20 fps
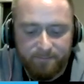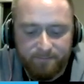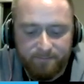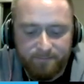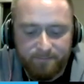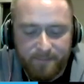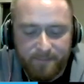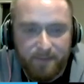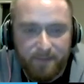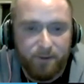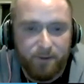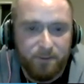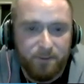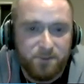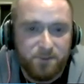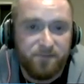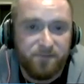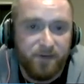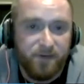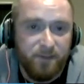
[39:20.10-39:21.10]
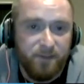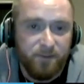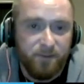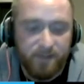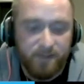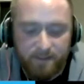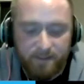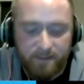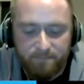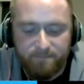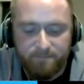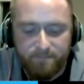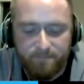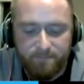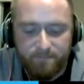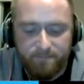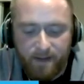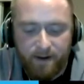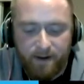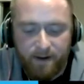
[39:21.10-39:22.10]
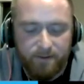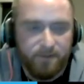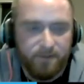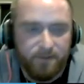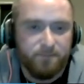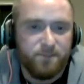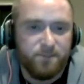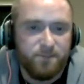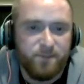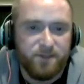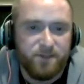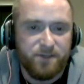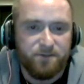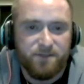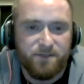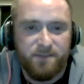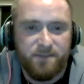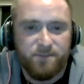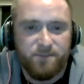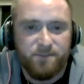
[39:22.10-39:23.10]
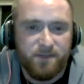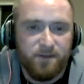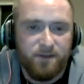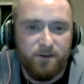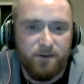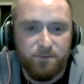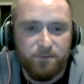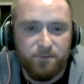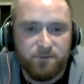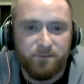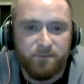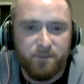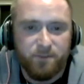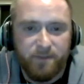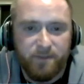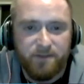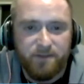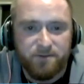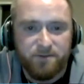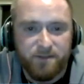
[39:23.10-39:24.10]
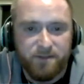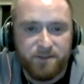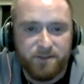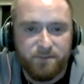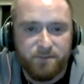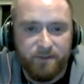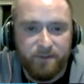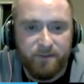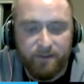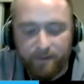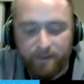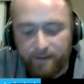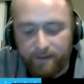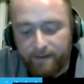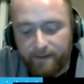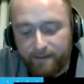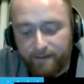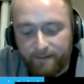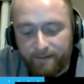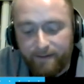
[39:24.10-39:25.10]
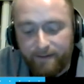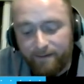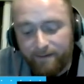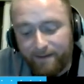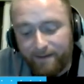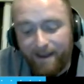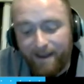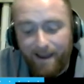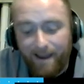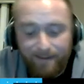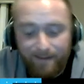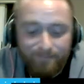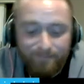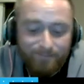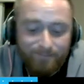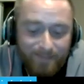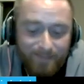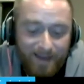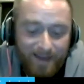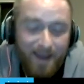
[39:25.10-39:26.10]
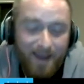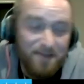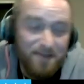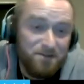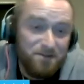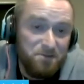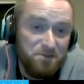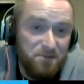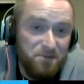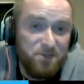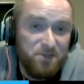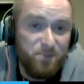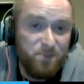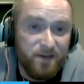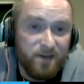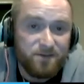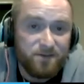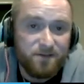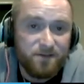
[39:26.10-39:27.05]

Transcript: I thought it was funny when they hired a special teams head coach from the Patriots, but the guy's doing his best.